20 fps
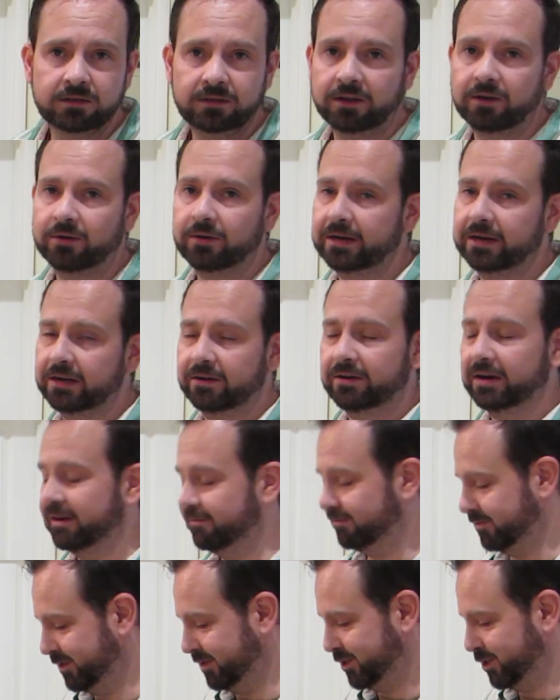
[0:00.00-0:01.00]
I don't
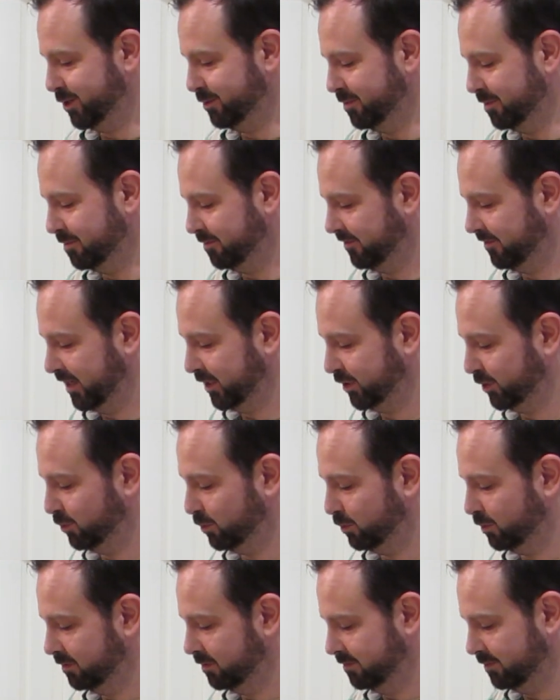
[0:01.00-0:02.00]
have the super
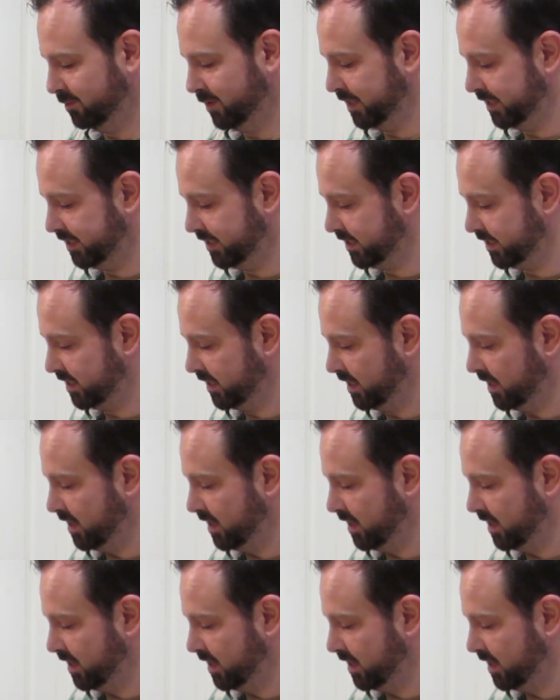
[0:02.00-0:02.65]
professional ones,